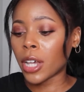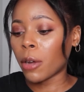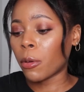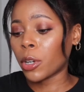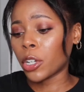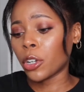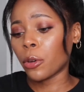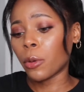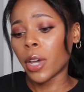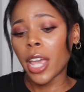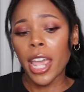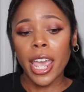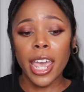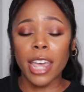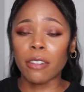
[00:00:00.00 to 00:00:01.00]
I want to know
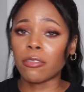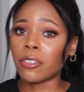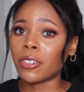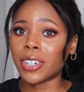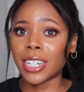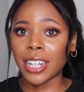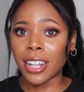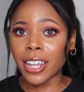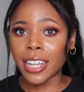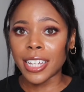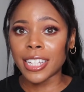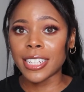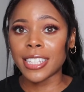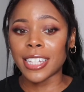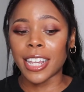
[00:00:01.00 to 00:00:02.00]
what everyone
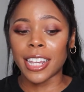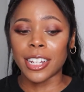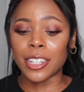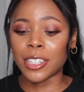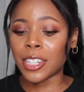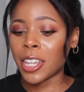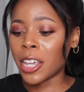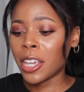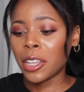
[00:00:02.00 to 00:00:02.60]
likes and